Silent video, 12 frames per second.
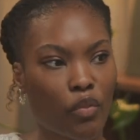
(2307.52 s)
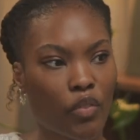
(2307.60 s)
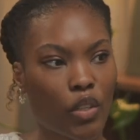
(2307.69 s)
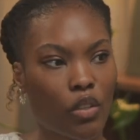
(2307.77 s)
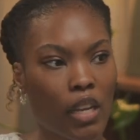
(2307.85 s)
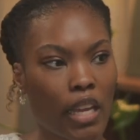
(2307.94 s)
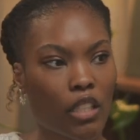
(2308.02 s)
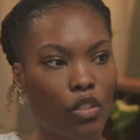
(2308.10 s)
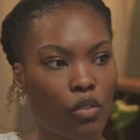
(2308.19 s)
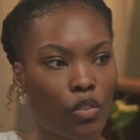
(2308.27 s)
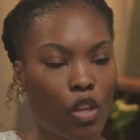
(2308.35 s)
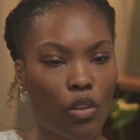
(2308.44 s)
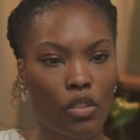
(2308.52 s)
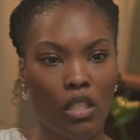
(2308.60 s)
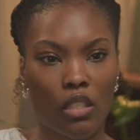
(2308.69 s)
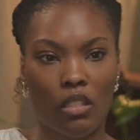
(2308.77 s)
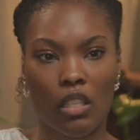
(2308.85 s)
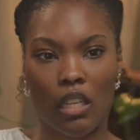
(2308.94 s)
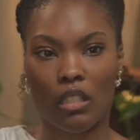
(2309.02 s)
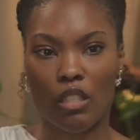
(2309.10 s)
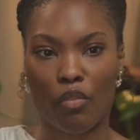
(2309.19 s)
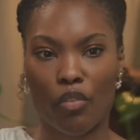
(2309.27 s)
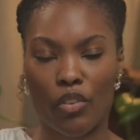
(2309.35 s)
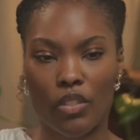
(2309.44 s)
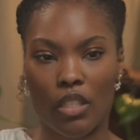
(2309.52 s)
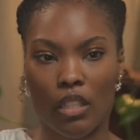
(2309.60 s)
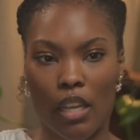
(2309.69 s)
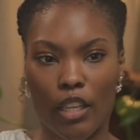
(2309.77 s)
you feel like you noticed any difference in